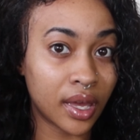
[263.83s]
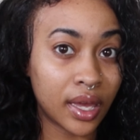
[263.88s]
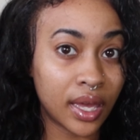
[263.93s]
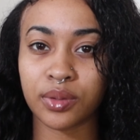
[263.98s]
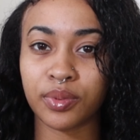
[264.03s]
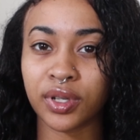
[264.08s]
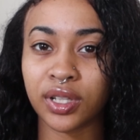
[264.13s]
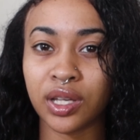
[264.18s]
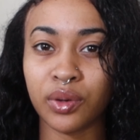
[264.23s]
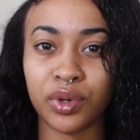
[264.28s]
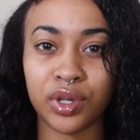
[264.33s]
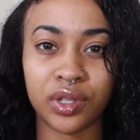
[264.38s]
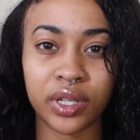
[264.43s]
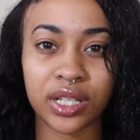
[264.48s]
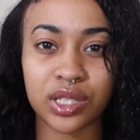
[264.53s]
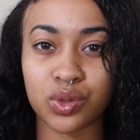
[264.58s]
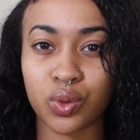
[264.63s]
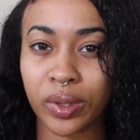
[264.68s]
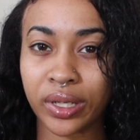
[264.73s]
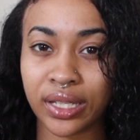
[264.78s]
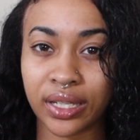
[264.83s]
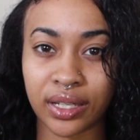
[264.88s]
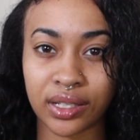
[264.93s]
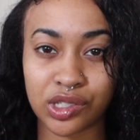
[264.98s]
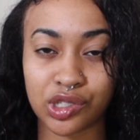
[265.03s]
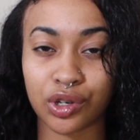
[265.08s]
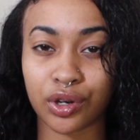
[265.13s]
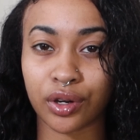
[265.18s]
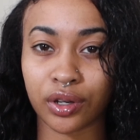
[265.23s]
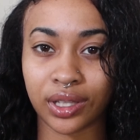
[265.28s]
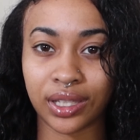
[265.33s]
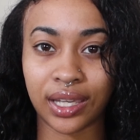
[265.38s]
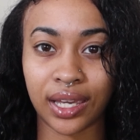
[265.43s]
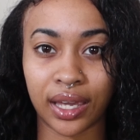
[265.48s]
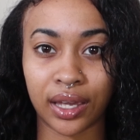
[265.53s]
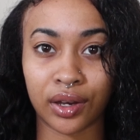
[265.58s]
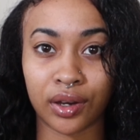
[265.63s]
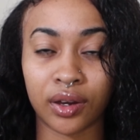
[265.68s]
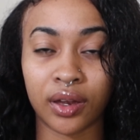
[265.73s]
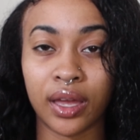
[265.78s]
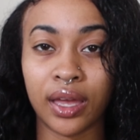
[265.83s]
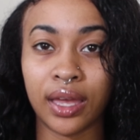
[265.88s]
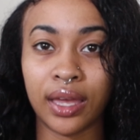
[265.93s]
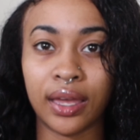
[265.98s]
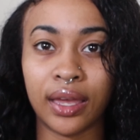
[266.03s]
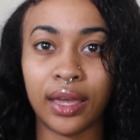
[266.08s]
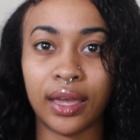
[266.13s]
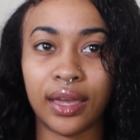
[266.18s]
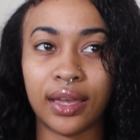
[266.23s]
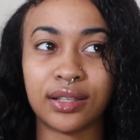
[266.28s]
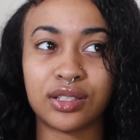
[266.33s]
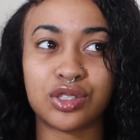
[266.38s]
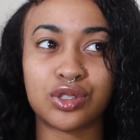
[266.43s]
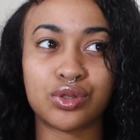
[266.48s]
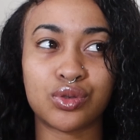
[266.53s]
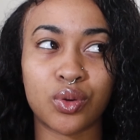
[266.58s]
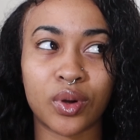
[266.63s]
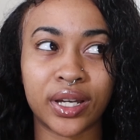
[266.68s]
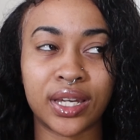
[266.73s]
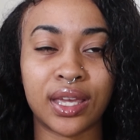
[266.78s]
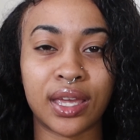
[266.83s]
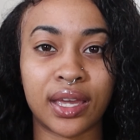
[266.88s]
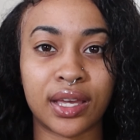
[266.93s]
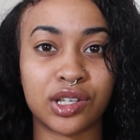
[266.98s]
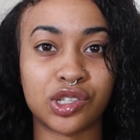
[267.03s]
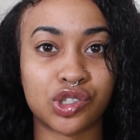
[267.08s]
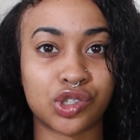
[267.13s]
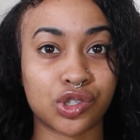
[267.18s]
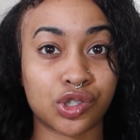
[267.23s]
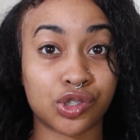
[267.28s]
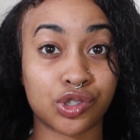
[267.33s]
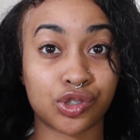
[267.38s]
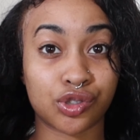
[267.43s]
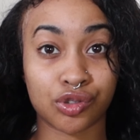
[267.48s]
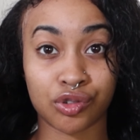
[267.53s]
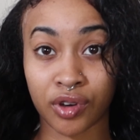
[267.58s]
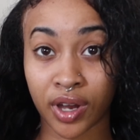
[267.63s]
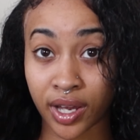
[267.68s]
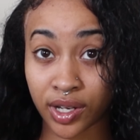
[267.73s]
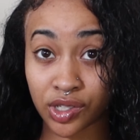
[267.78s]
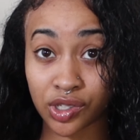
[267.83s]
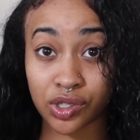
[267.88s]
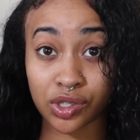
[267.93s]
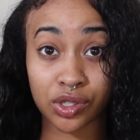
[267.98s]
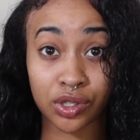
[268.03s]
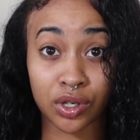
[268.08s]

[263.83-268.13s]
Typically when you get 20-inch curly hair, it's 20-inch stretch.